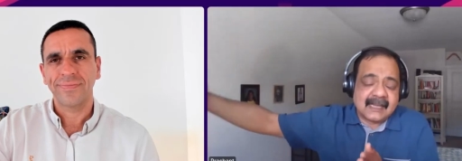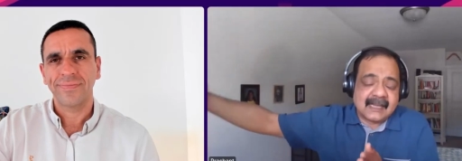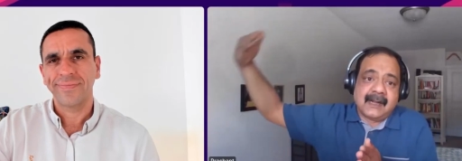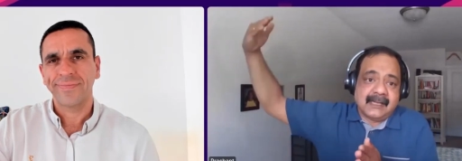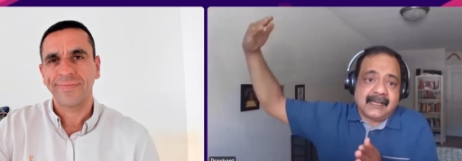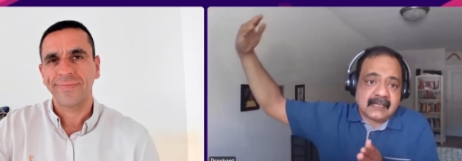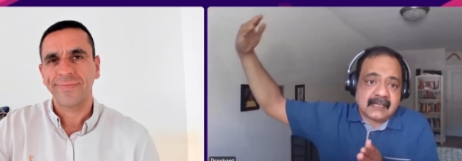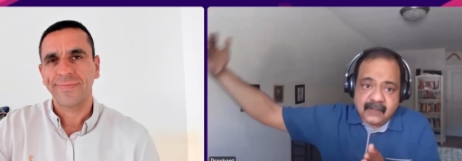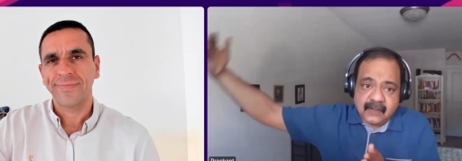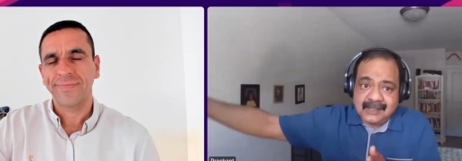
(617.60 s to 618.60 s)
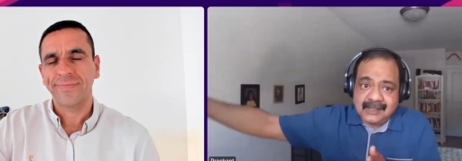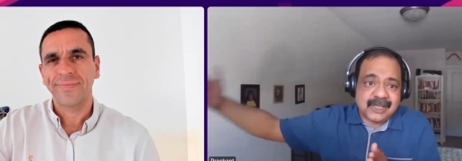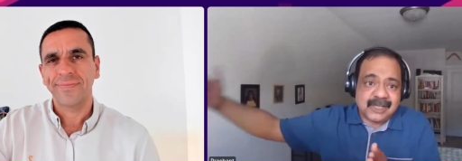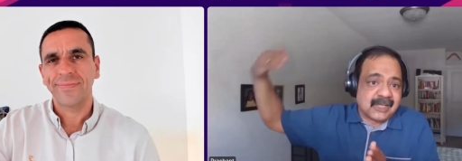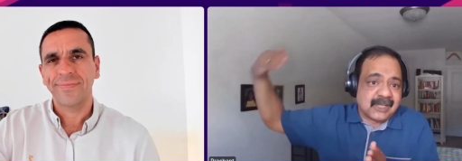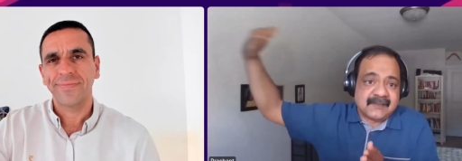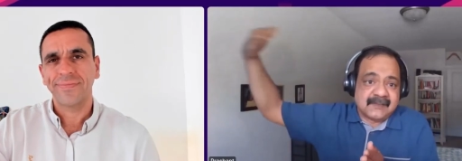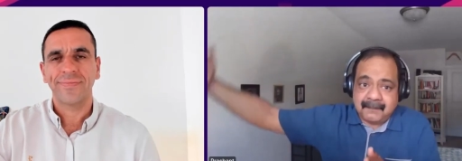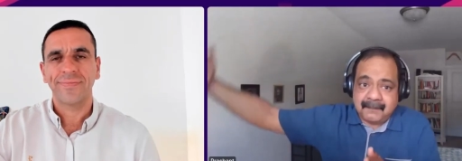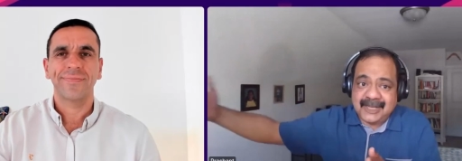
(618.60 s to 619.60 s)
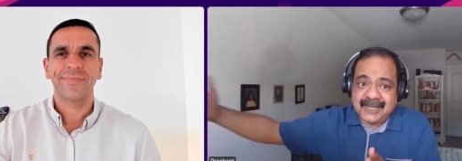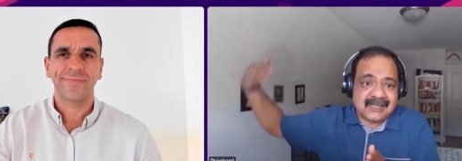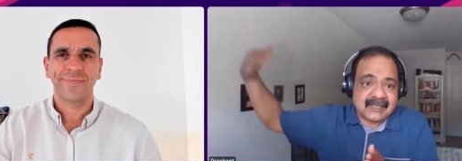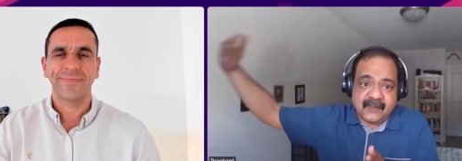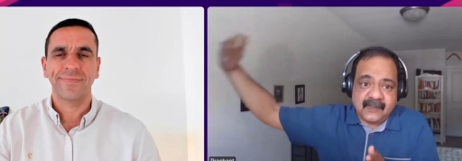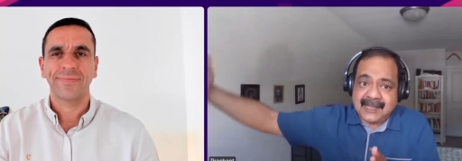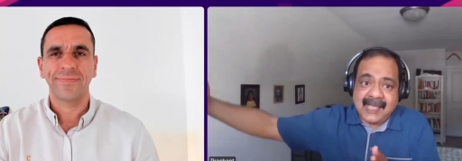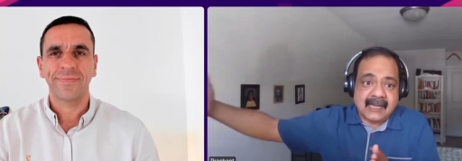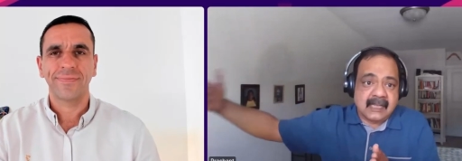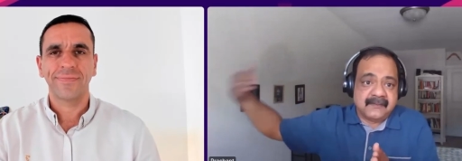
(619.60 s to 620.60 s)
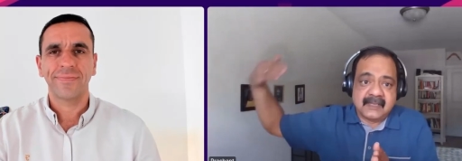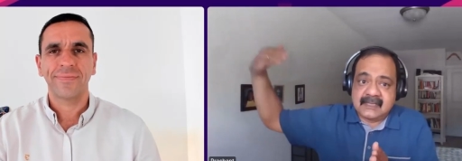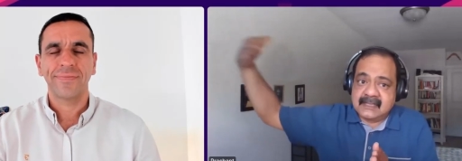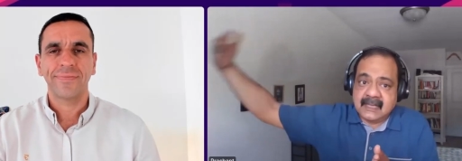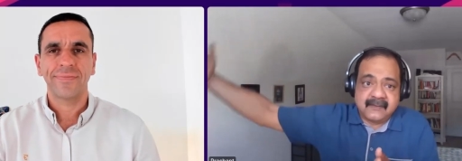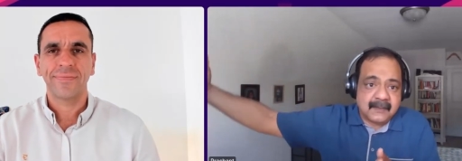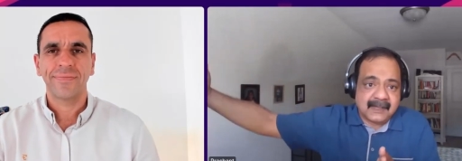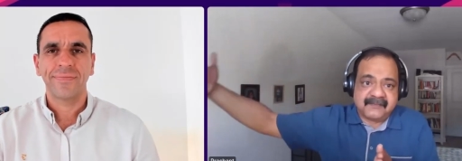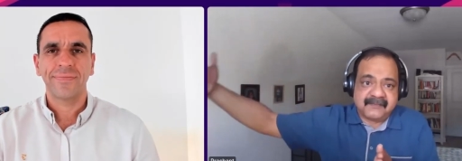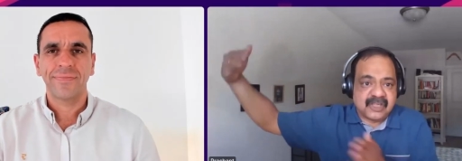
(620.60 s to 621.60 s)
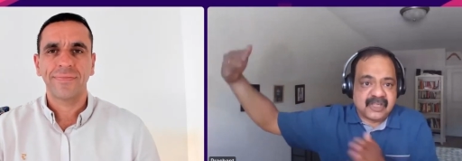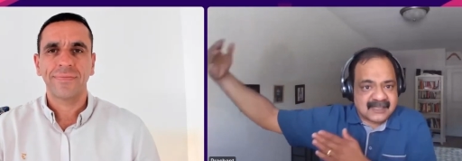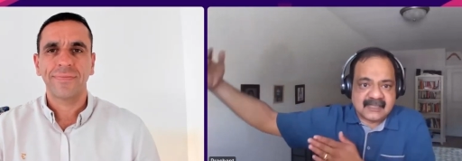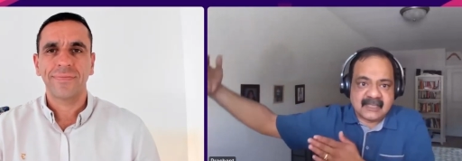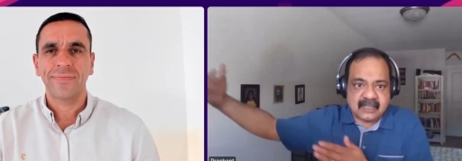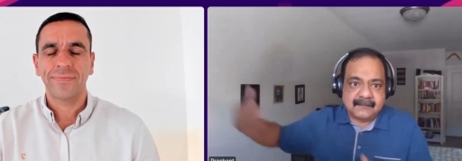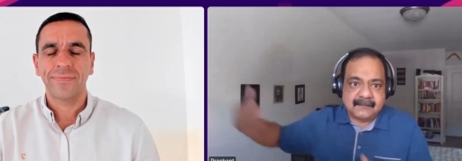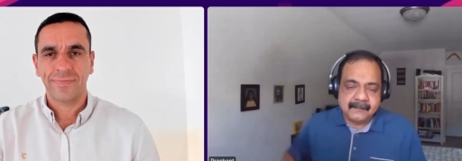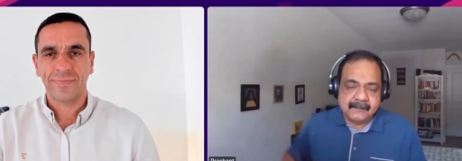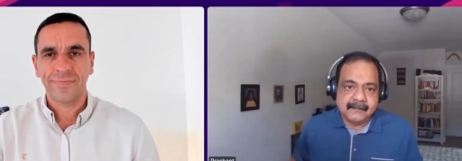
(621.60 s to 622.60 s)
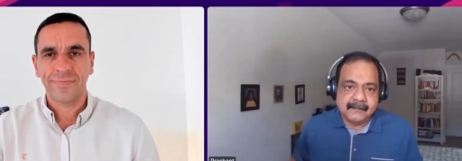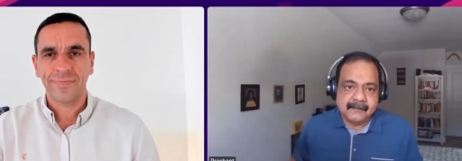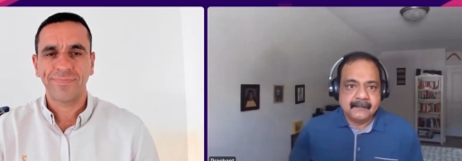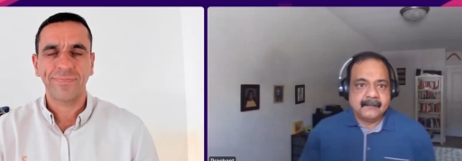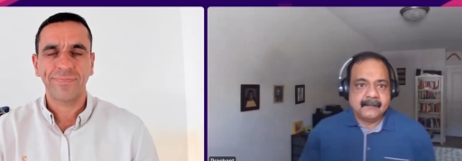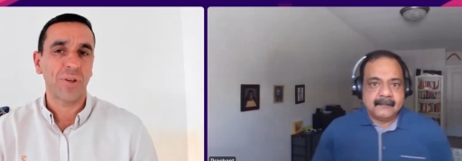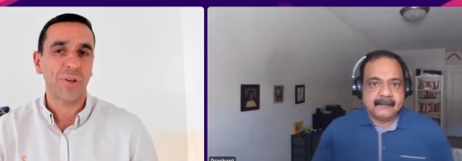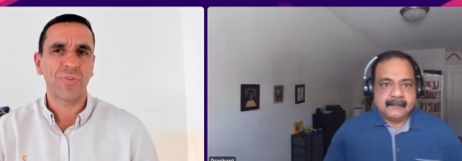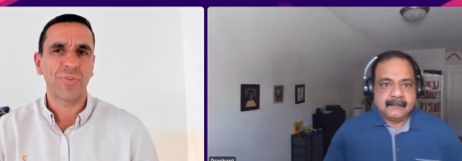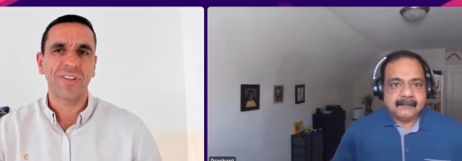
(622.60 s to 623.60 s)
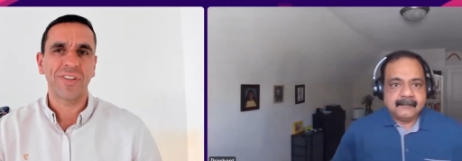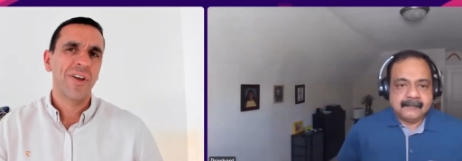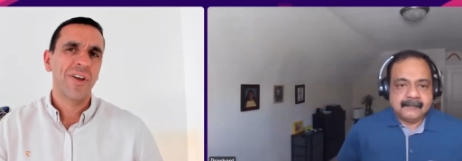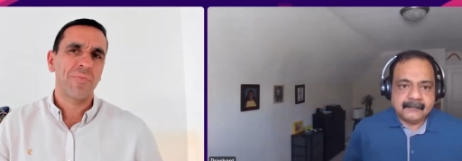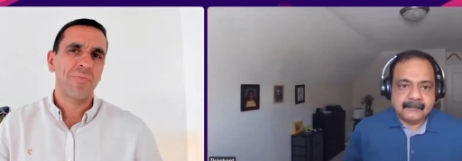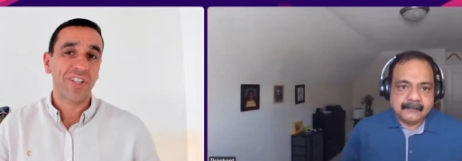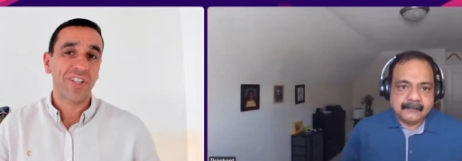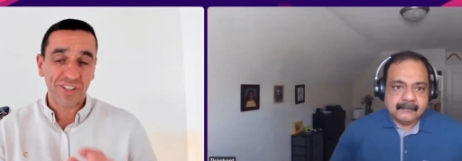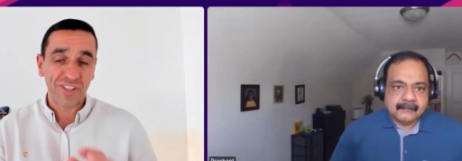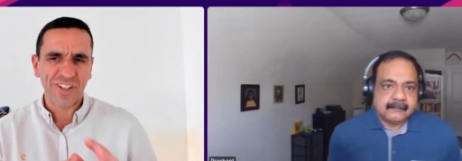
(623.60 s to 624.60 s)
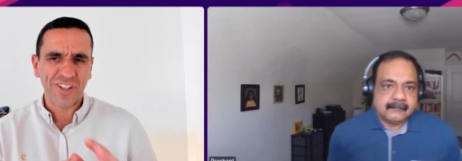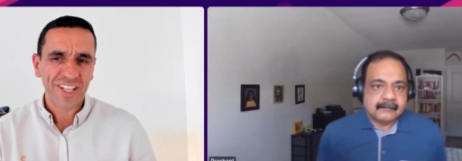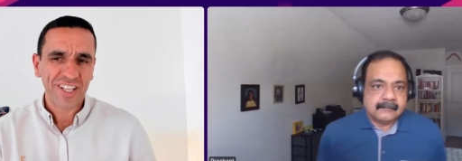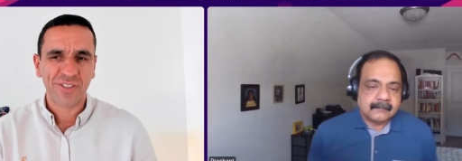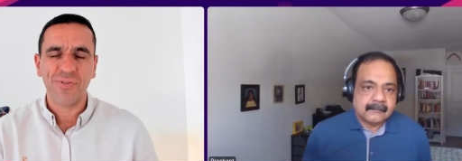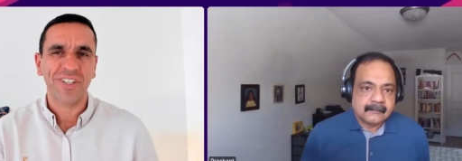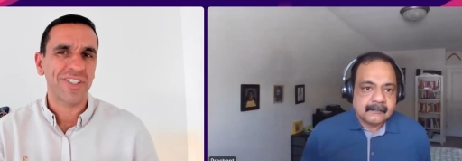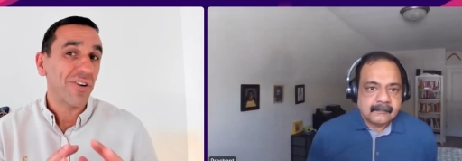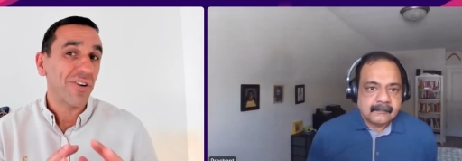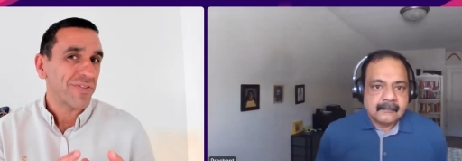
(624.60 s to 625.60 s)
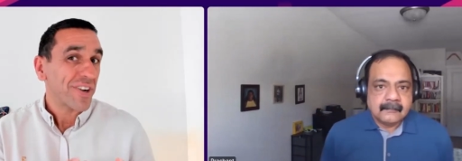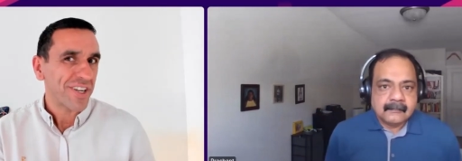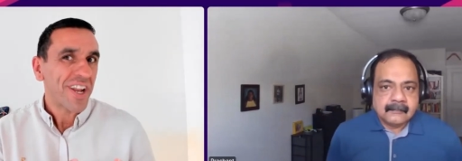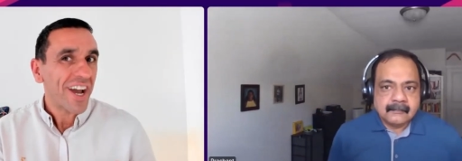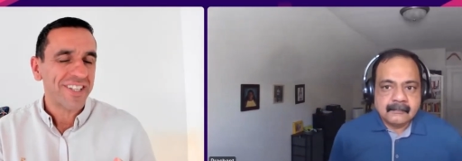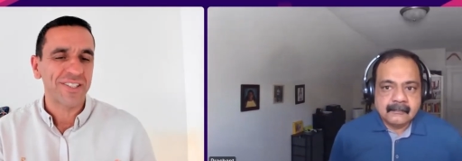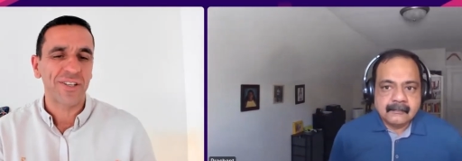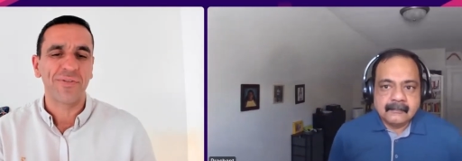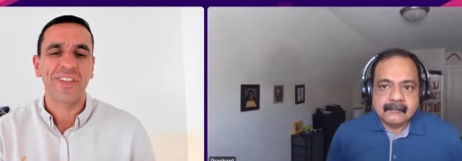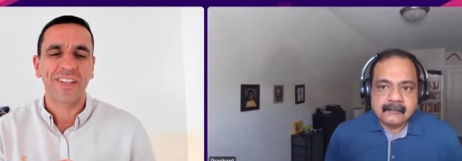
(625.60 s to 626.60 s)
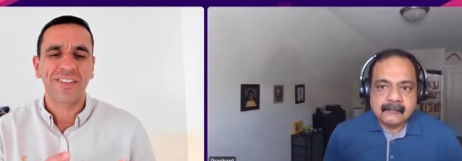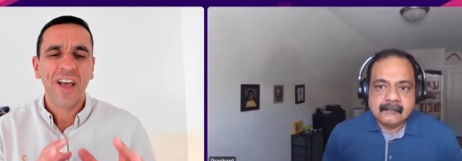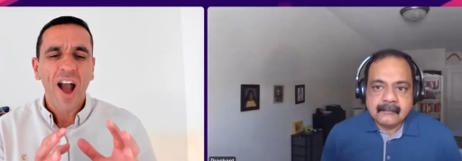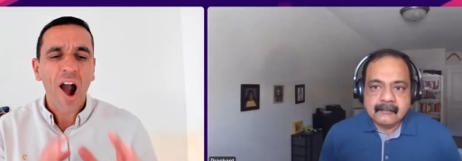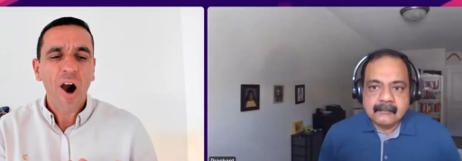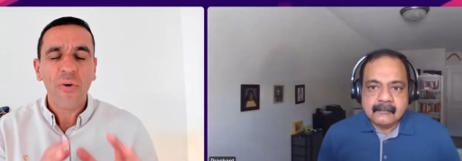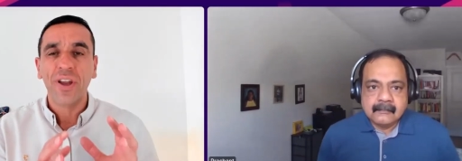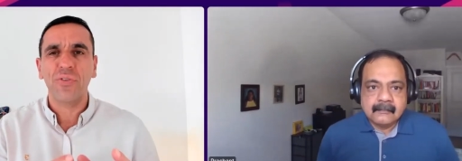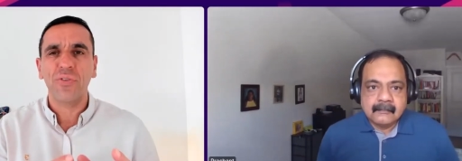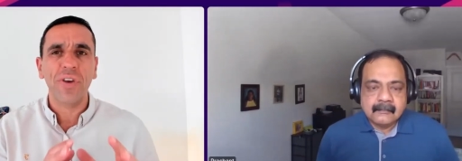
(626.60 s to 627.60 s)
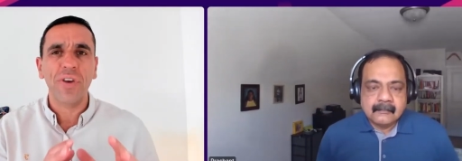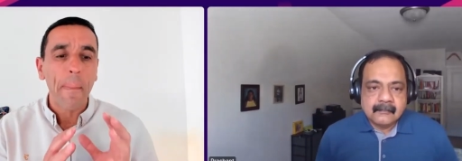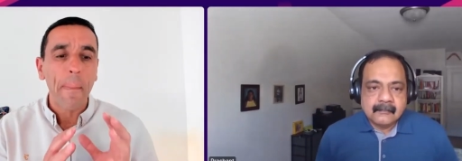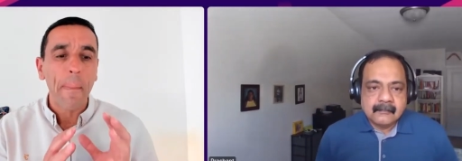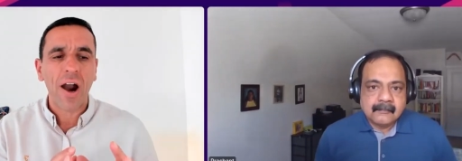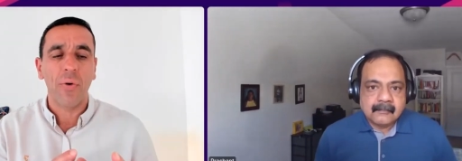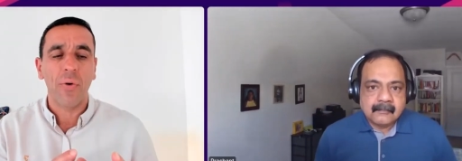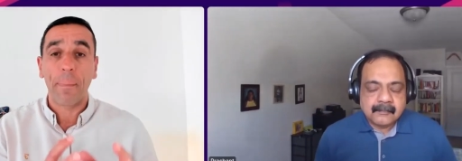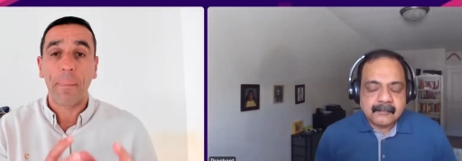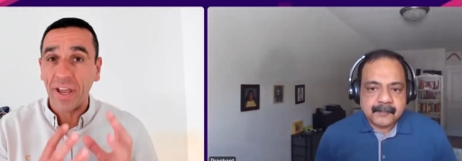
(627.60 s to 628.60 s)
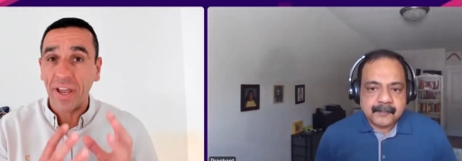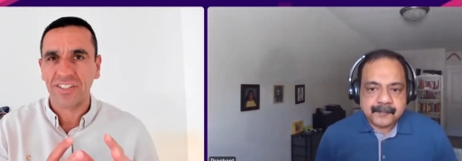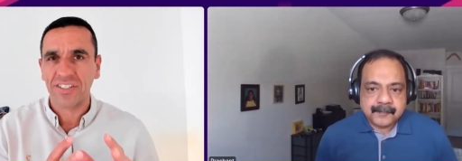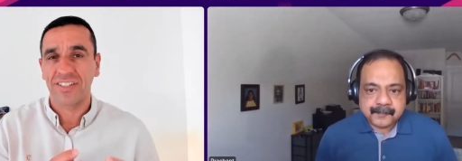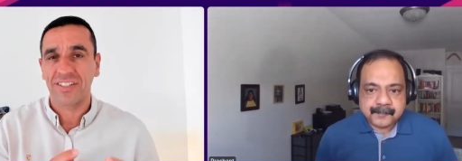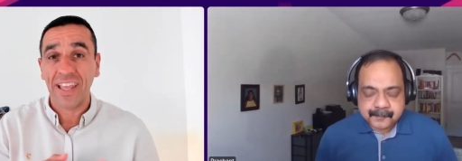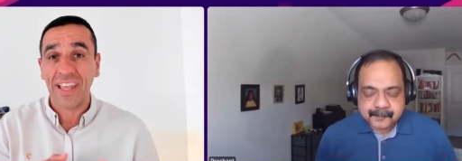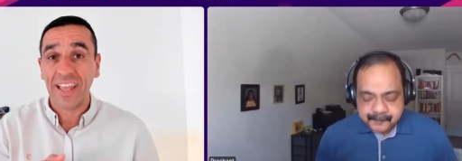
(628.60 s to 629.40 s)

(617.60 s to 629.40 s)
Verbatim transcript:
Speaker 1: advantages for clinicians, for patients, for caregivers, government officials, et cetera.
Speaker 2: Yeah, brilliant. Prashant, the last question goes very nicely with that. How can we empower patients